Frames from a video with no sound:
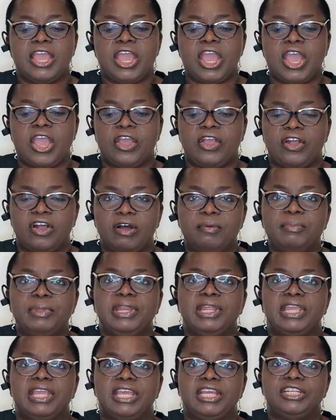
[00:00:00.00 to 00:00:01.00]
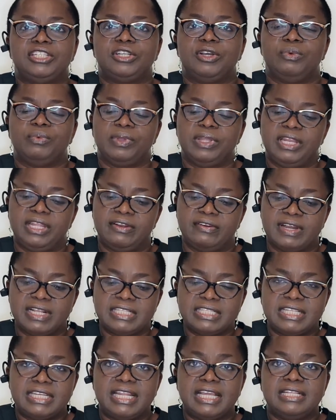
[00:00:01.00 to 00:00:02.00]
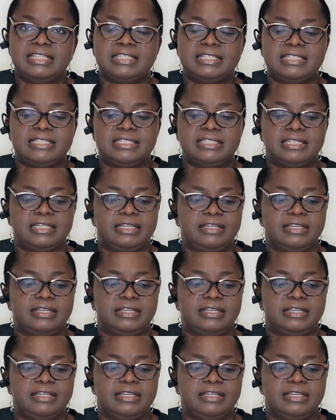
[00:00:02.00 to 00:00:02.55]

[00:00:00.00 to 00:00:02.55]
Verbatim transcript: communication with the residents,